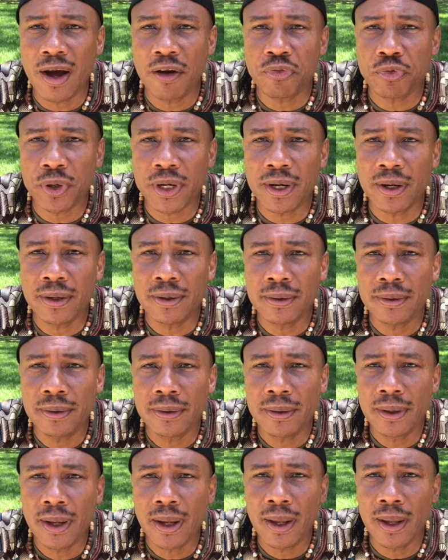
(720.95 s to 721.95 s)
Africa
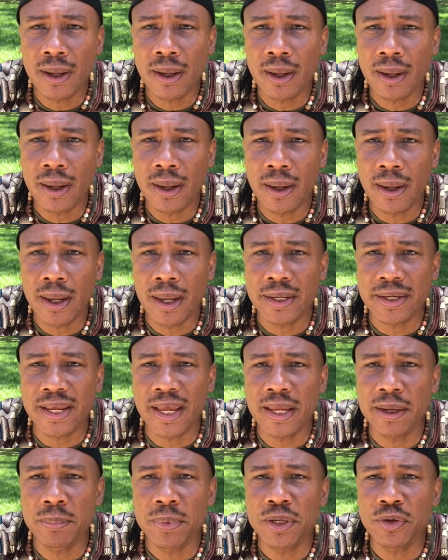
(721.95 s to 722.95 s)
and
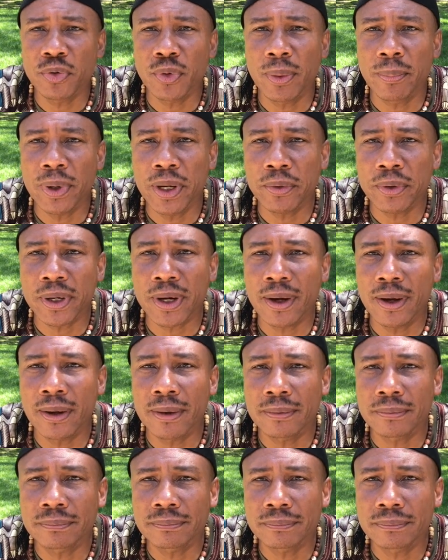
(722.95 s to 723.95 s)
came into America.
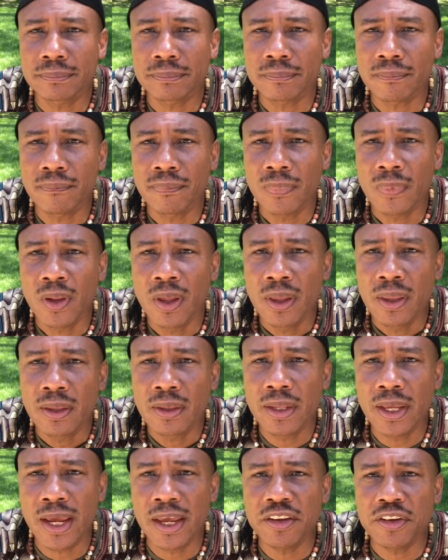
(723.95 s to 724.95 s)

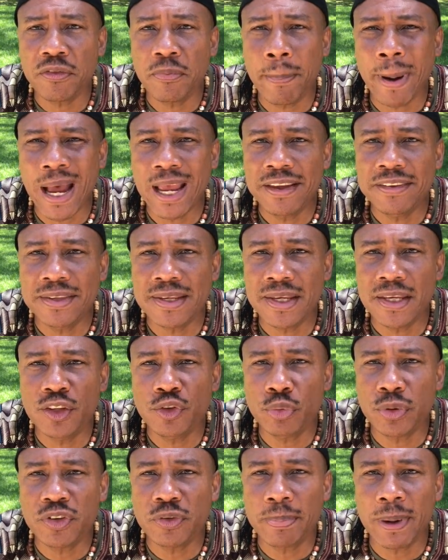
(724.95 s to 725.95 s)
The age of Pisces
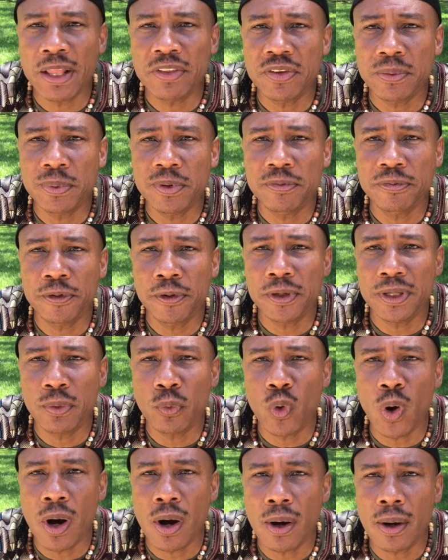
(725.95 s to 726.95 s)
is responsible for the
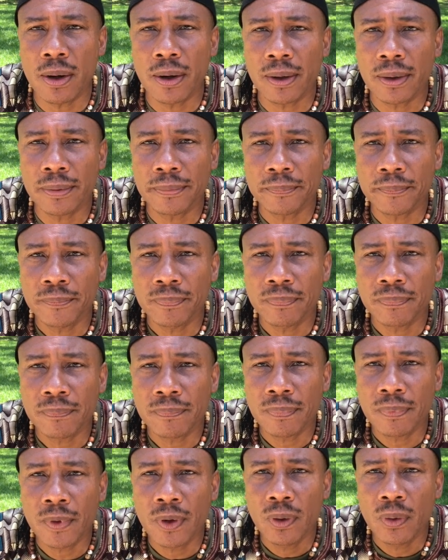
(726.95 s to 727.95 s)
war.
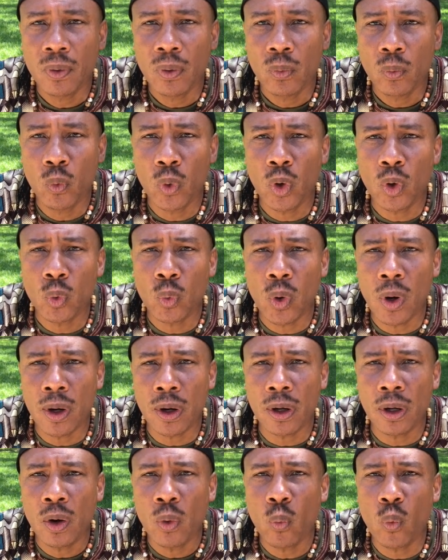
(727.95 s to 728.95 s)
World
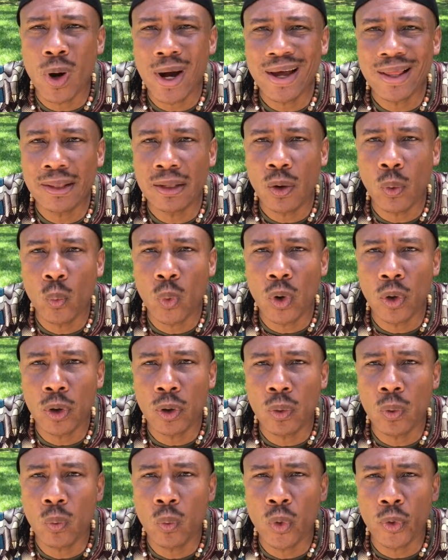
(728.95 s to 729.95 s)
War I,
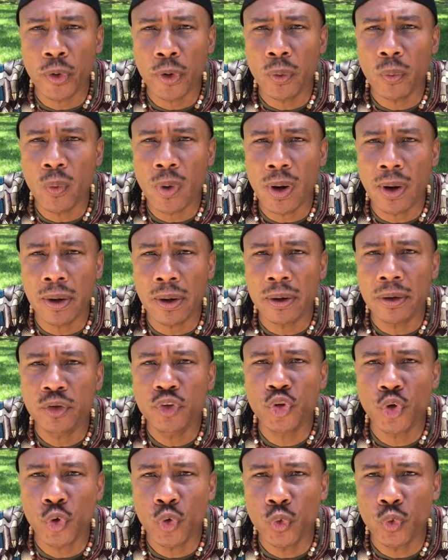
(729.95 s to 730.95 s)
World War
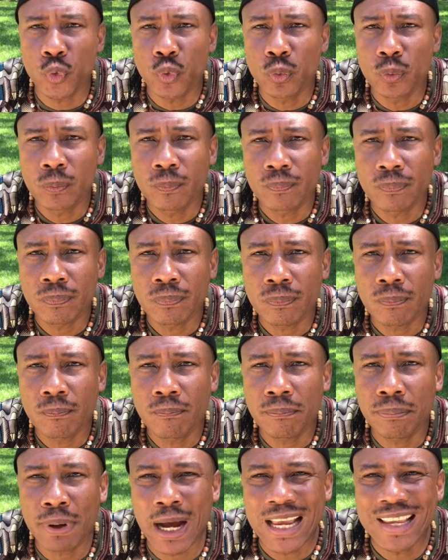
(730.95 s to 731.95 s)
II.
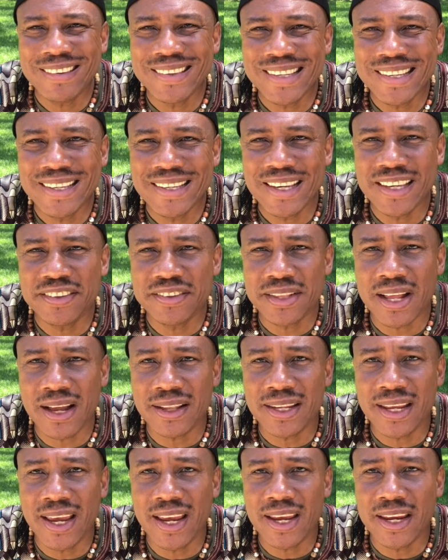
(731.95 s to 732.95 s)
Pisces is
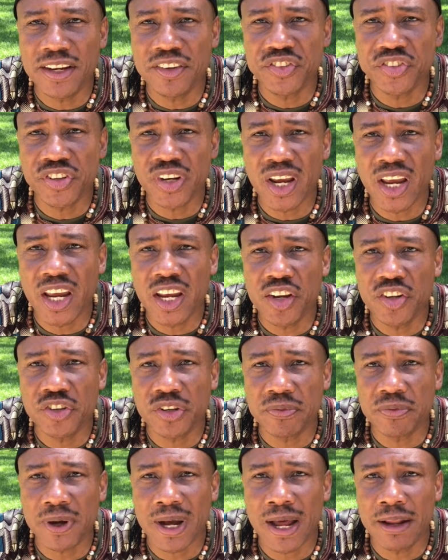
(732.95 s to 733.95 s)
that
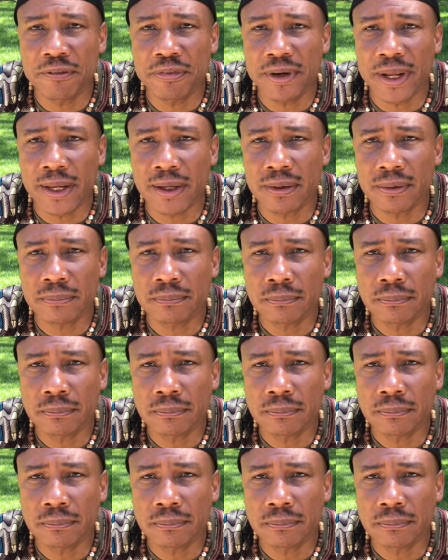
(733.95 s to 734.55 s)
age of conflict.